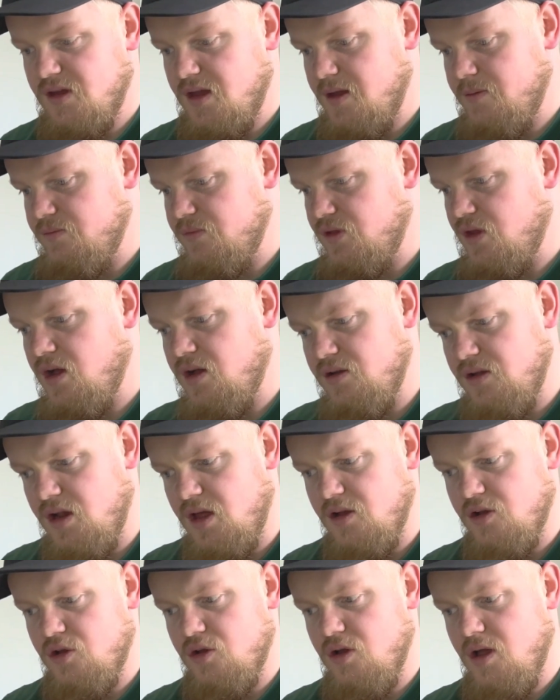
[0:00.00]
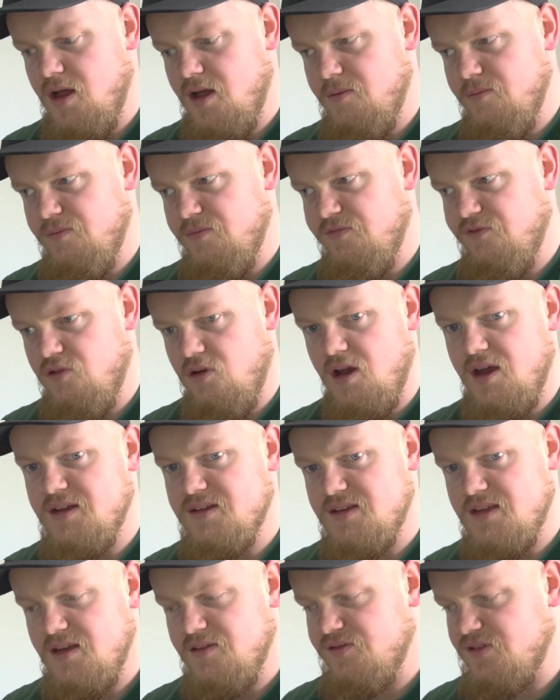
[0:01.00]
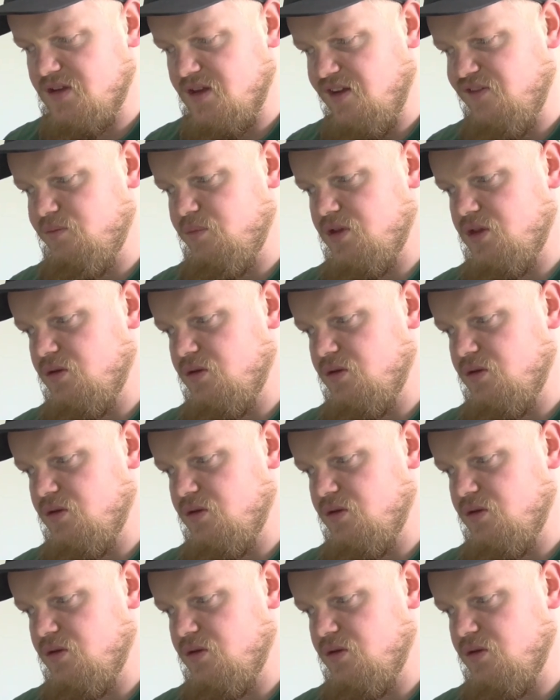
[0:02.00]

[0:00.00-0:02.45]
Not a lot of variety of stuff,